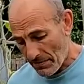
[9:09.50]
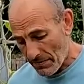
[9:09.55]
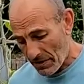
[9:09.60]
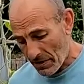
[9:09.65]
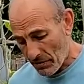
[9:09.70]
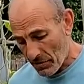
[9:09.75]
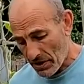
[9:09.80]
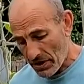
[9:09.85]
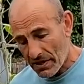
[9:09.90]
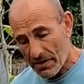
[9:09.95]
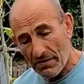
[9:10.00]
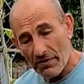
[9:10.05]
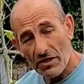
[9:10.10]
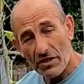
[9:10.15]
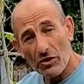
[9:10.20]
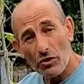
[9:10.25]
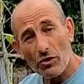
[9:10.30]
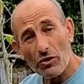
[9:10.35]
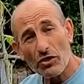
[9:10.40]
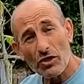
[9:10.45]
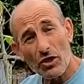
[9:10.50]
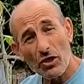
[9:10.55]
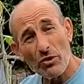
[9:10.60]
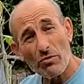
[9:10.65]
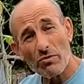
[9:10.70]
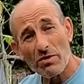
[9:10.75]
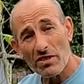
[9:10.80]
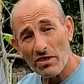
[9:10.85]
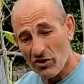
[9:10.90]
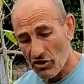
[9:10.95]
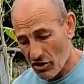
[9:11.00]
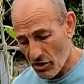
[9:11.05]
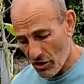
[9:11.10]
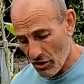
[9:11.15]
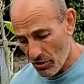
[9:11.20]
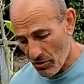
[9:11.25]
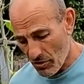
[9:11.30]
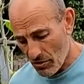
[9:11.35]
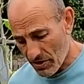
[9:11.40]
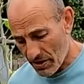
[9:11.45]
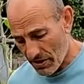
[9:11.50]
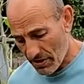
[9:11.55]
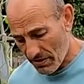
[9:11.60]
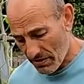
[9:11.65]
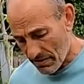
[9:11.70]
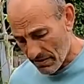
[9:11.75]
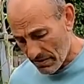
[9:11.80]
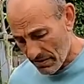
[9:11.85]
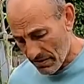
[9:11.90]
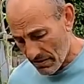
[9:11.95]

them for the winter for sort of soups and stews, and